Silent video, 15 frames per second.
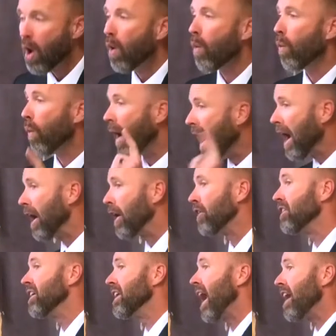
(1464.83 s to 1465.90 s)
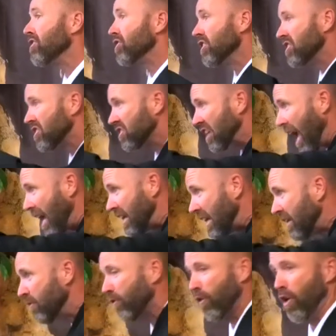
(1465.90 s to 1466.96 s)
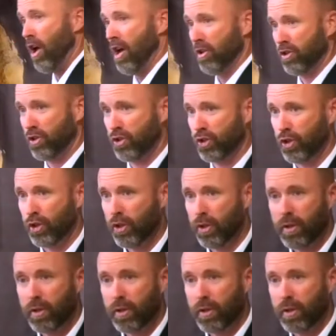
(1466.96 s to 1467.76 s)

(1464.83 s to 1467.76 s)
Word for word: Where did he actually stand in for us?